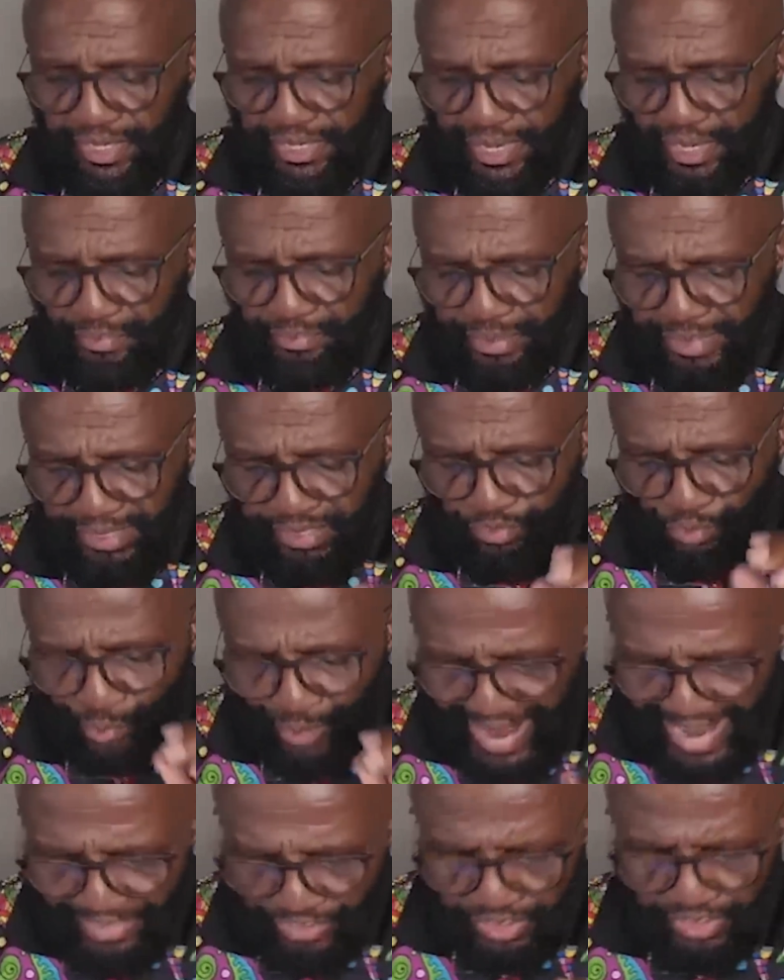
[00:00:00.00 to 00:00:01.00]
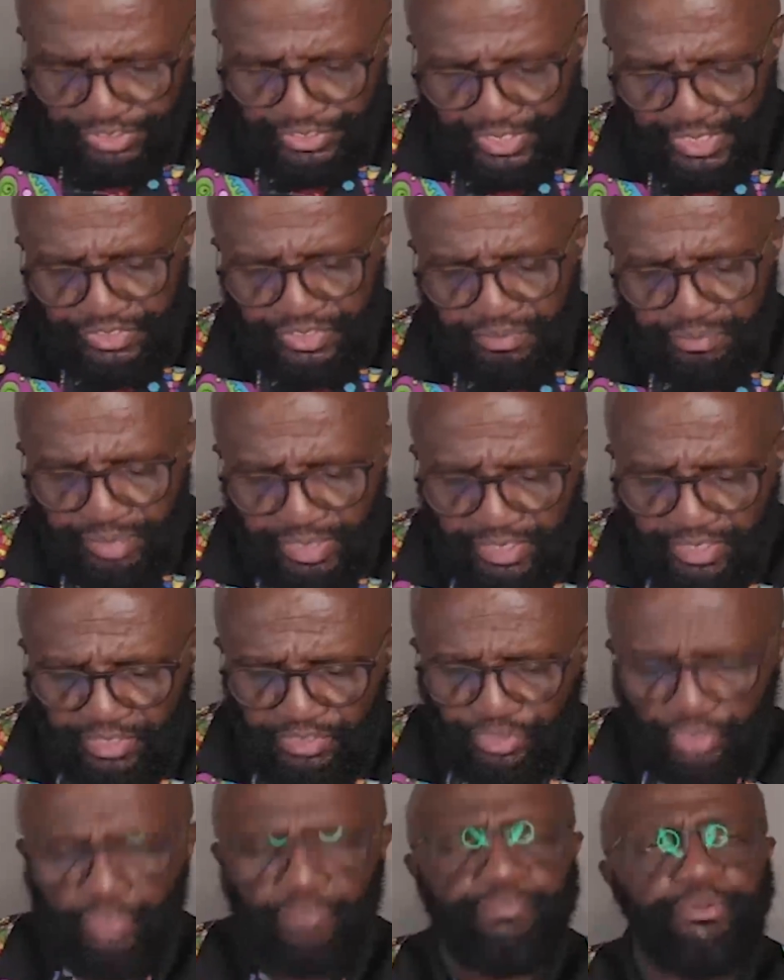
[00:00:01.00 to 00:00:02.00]
Now, being righteous doesn't
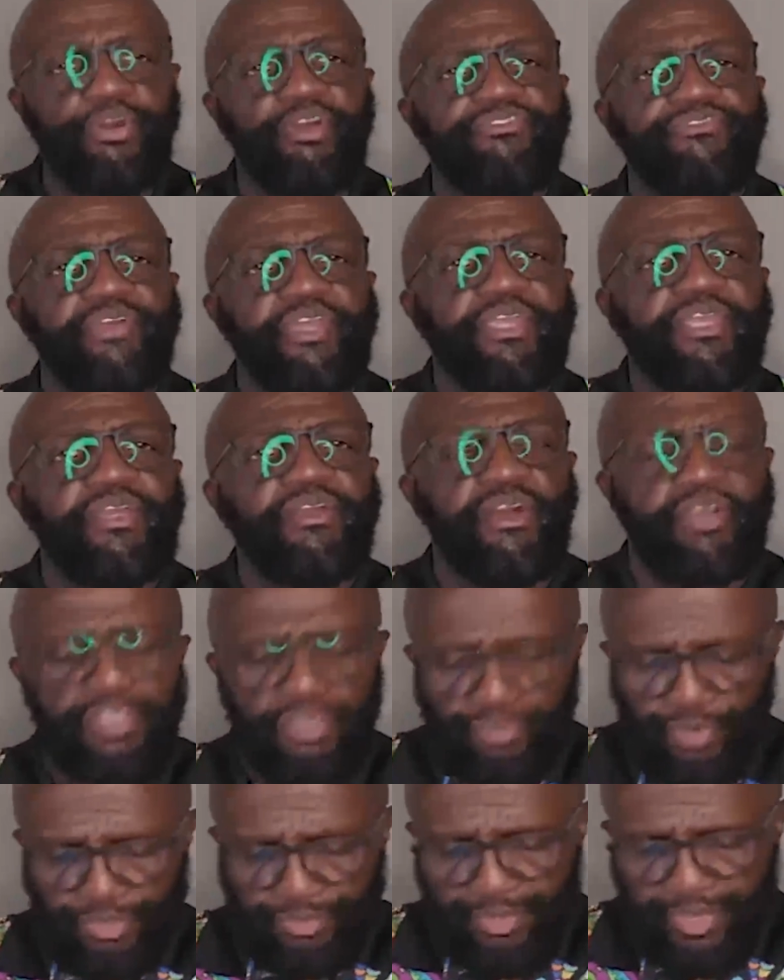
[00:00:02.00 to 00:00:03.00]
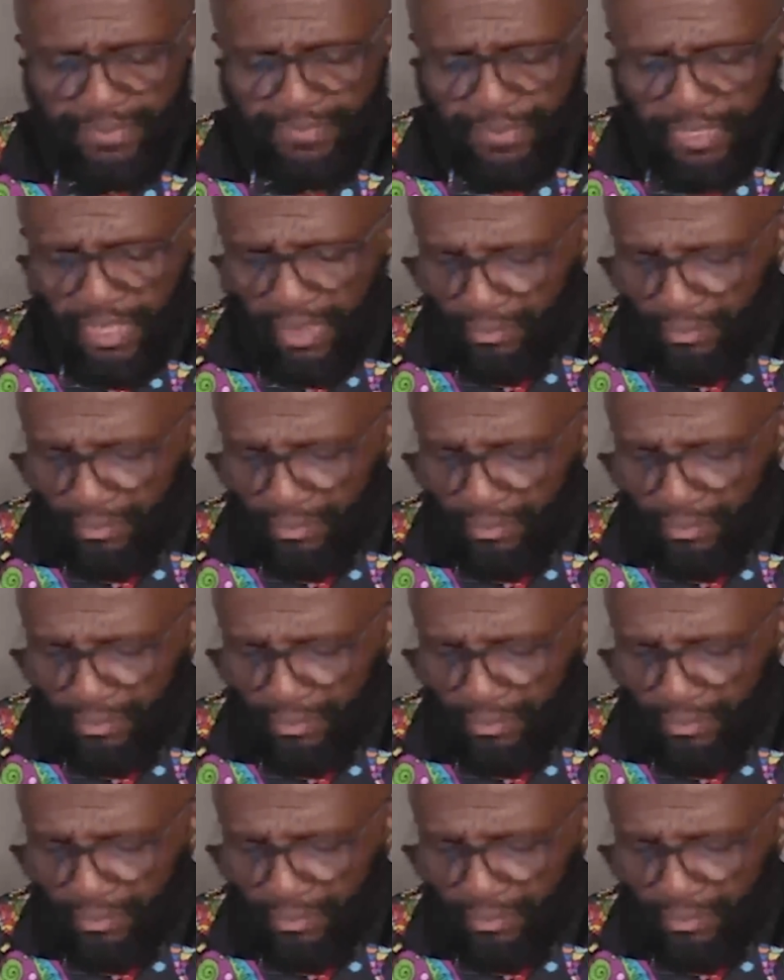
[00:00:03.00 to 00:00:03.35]
mean you're perfect. Are you with me?